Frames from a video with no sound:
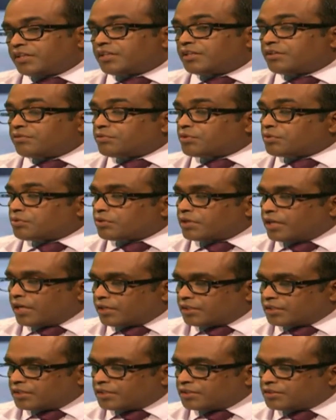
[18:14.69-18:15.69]
if you
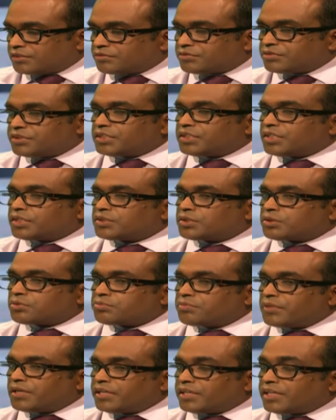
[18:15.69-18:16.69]
get features
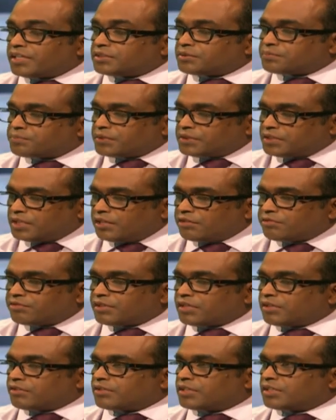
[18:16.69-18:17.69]
of malaria, especially
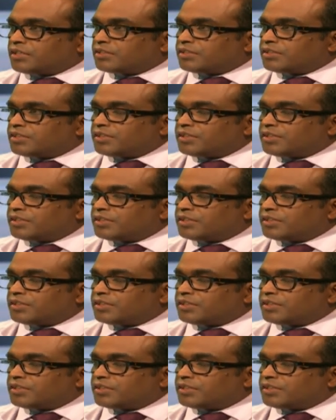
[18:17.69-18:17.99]
fever,